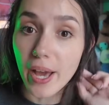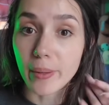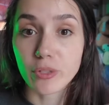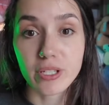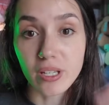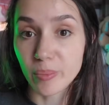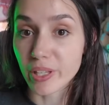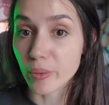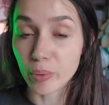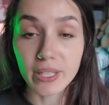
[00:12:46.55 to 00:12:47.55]
I'm just going to be
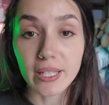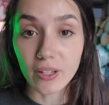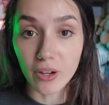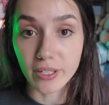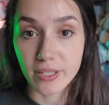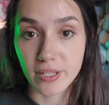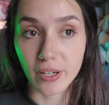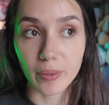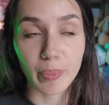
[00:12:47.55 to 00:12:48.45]
completely honest here,